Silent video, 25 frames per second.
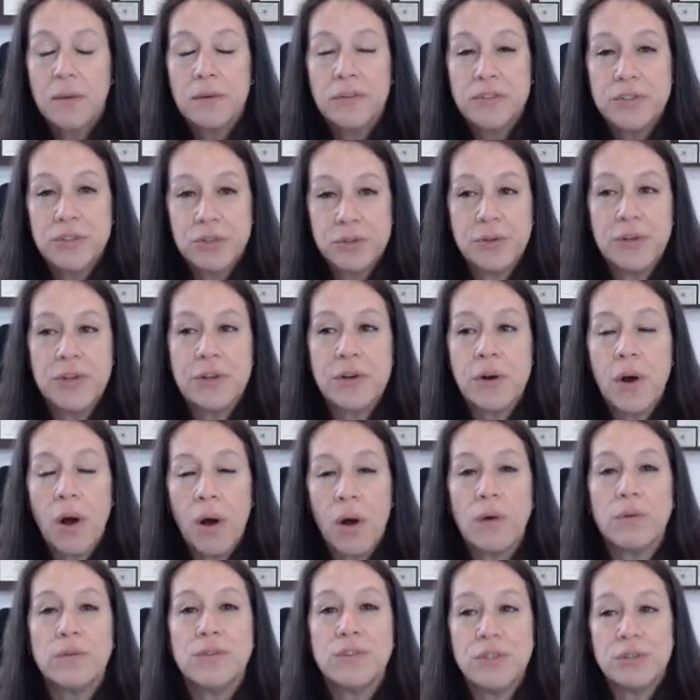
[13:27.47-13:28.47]
Do your
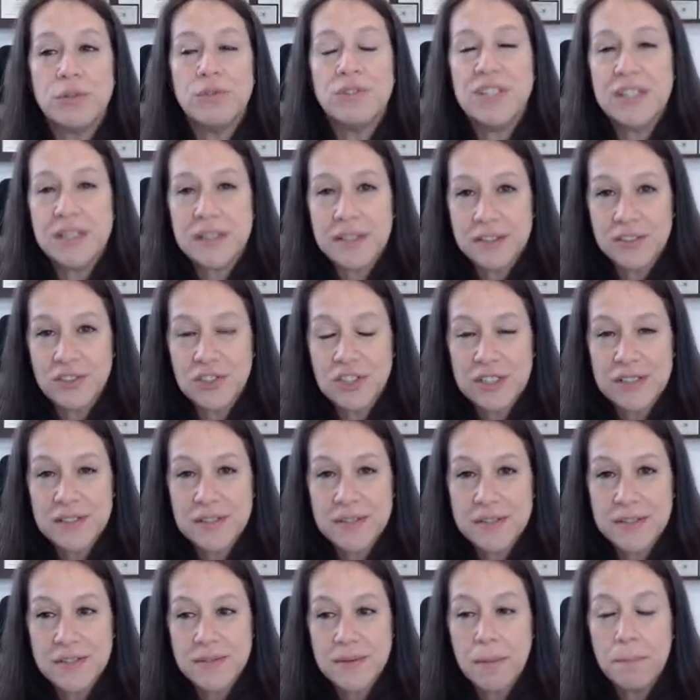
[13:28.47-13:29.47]
own due
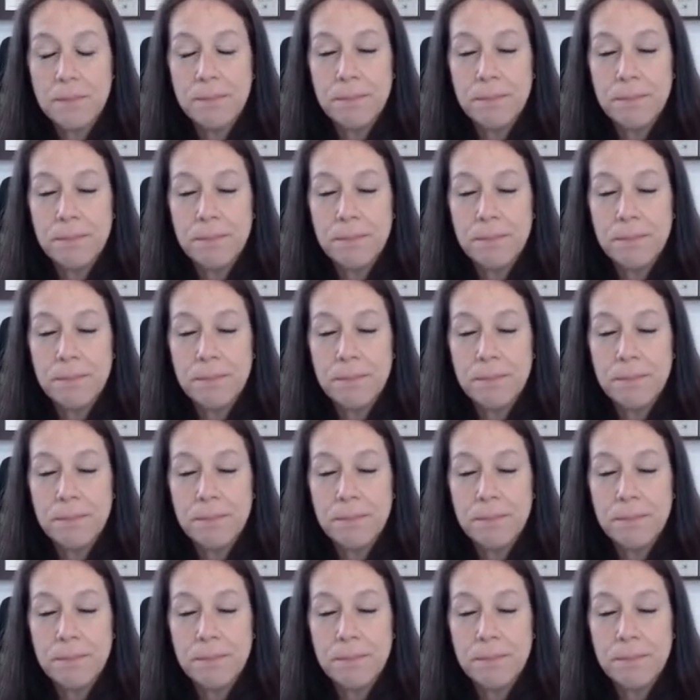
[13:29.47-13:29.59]
diligence.